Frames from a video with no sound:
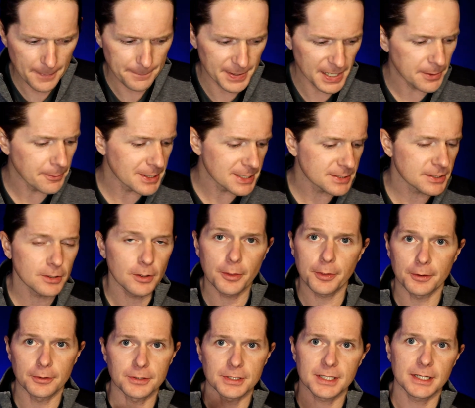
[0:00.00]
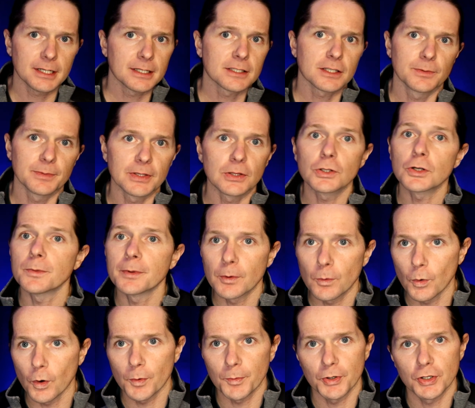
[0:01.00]
anyways, Thursday is going to be a little bit
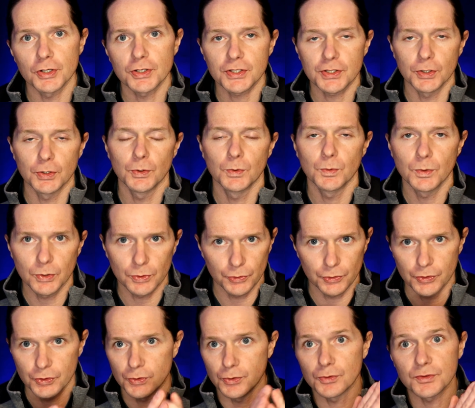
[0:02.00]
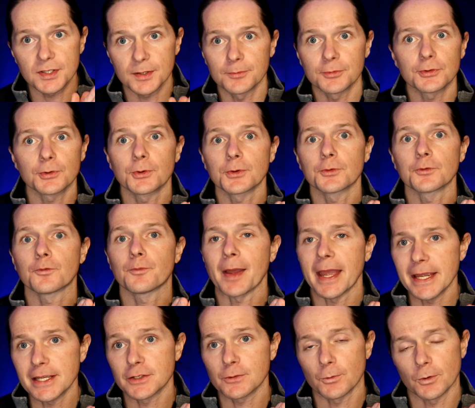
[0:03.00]
warmer, so we'll do some sort of
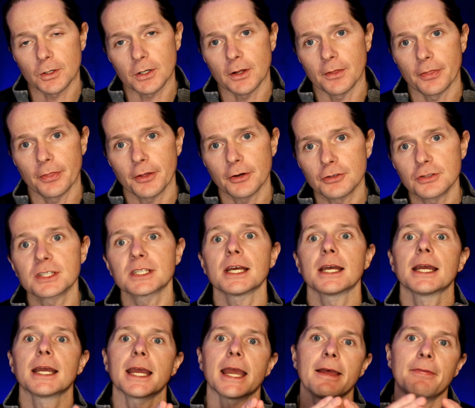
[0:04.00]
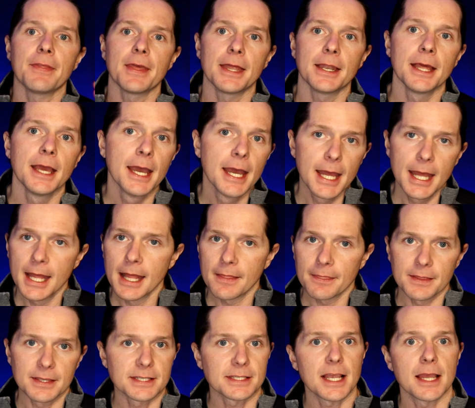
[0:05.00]
pace work on Thursday, and then
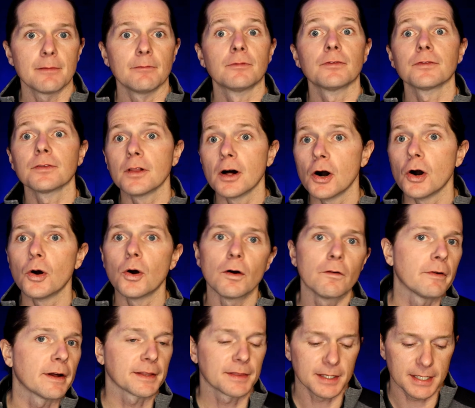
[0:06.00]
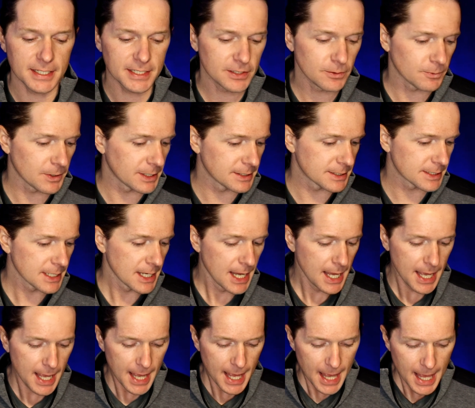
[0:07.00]
the same flow of like the easy runs.
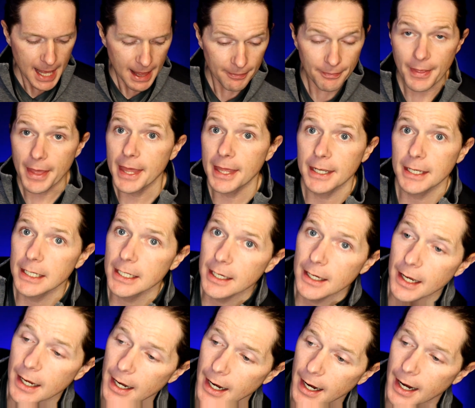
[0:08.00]
And then